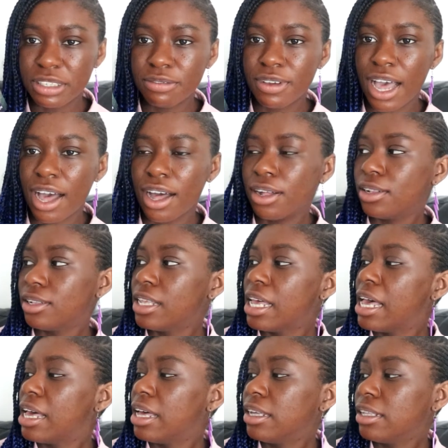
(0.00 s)
Fowl,
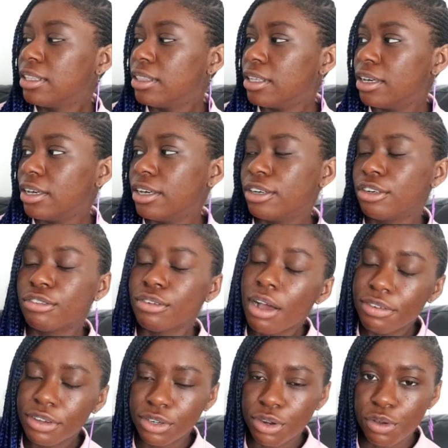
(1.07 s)
the
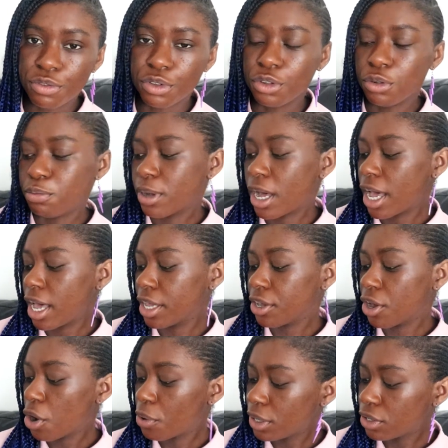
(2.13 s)
graphic novel by
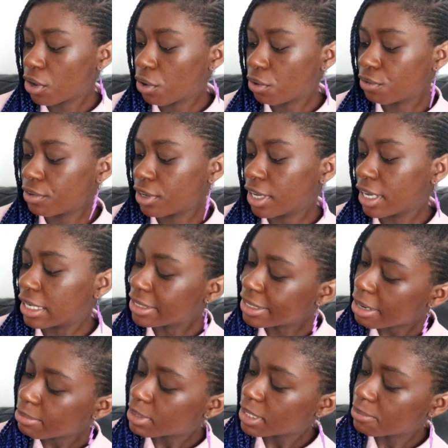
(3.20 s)
Owen Colfer,
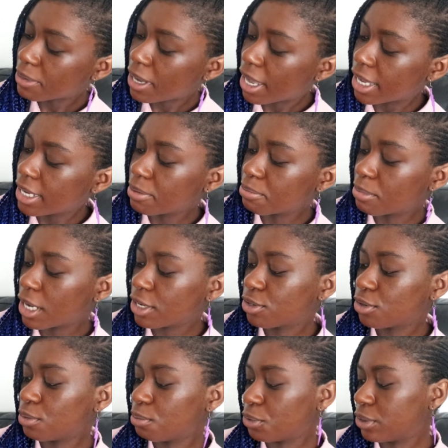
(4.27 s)
adapted by
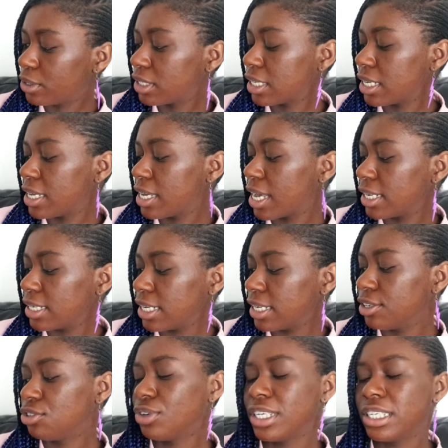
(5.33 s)
Michael Morsi and
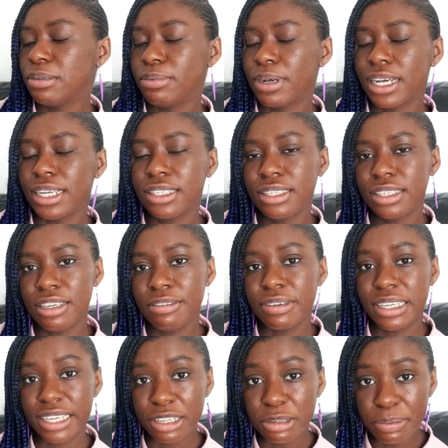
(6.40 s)
illustrated by
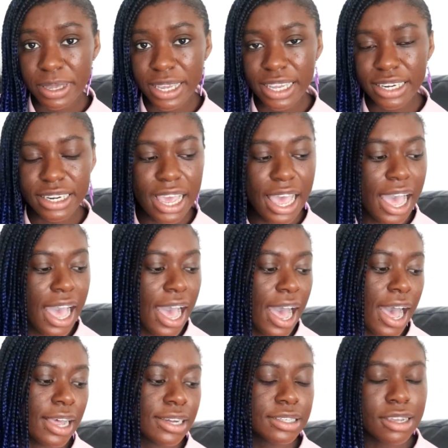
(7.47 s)
Stephen Gilpin.
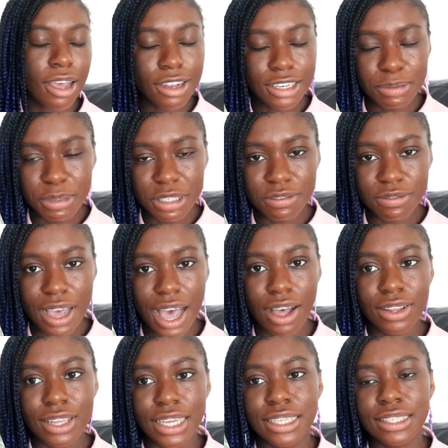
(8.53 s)
And Artemis
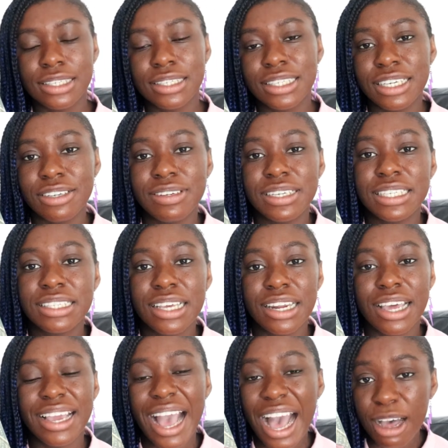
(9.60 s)
Fowl is a series that
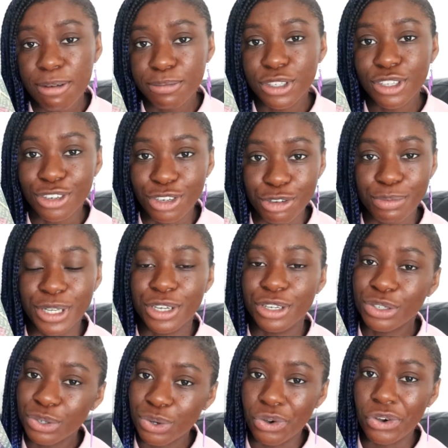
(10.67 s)
I absolutely
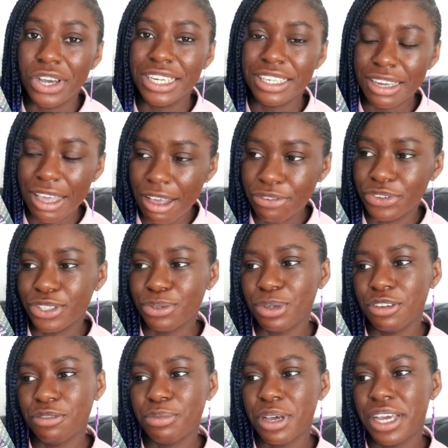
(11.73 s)
adore and love. It's
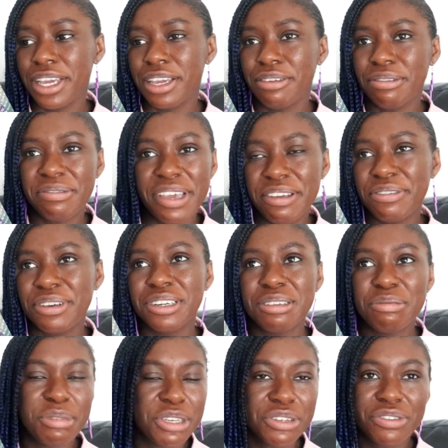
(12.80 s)
one of my favourite
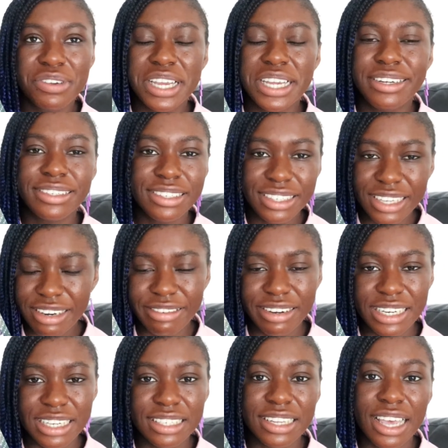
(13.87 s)
middle grade
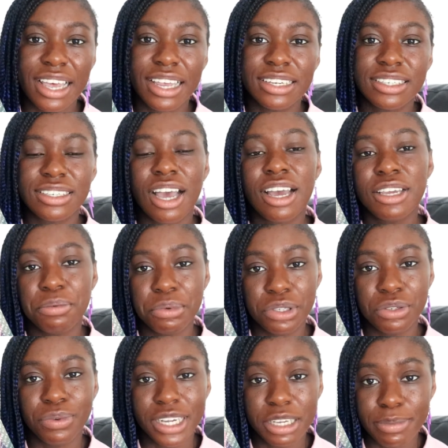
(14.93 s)
series, and it
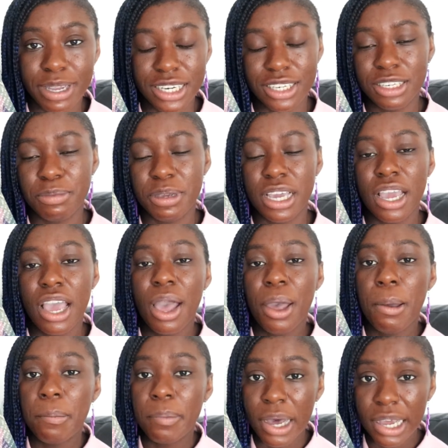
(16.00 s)
was recommended to me
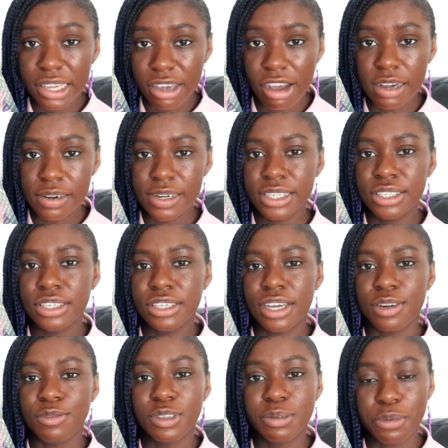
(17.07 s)
by Cara. She
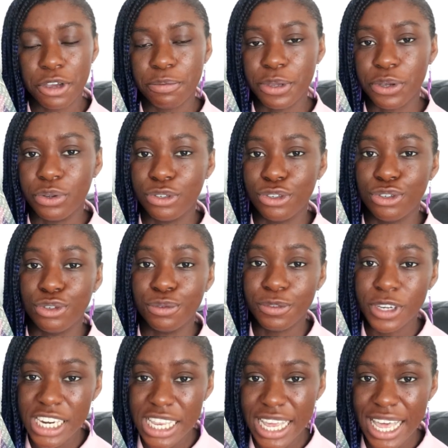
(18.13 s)
kind of spurred me on to
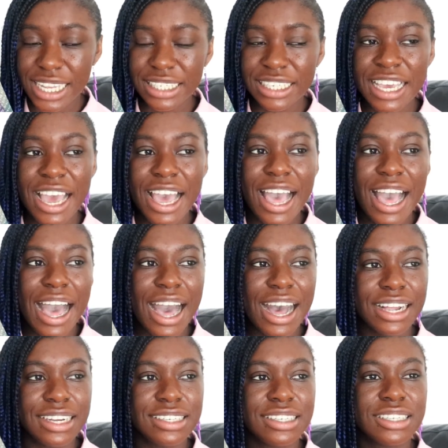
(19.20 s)
reading it.
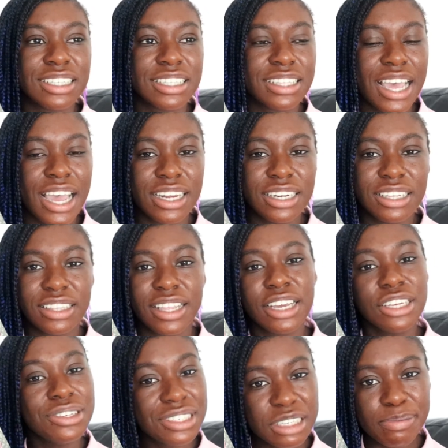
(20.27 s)
And then there
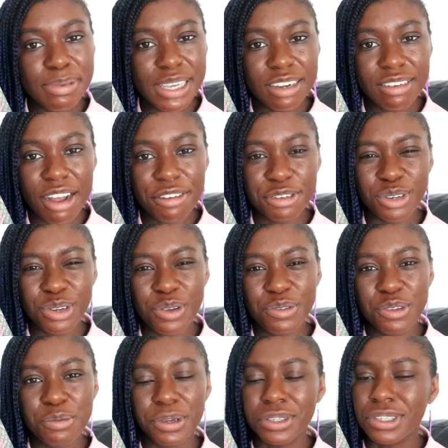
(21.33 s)
used to be a graphic
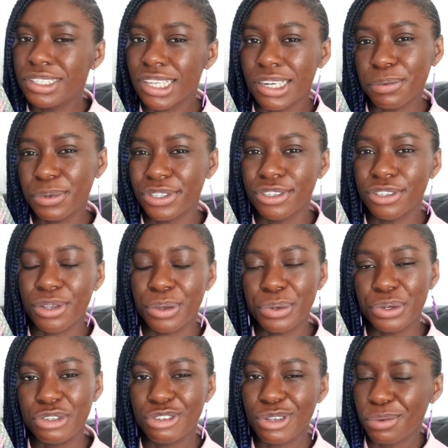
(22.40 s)
novel, but she said it wasn't so
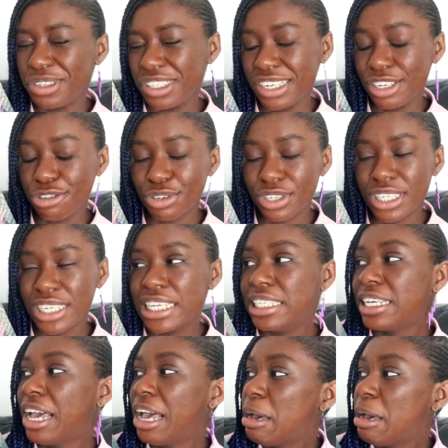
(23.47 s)
good, so I wasn't interested.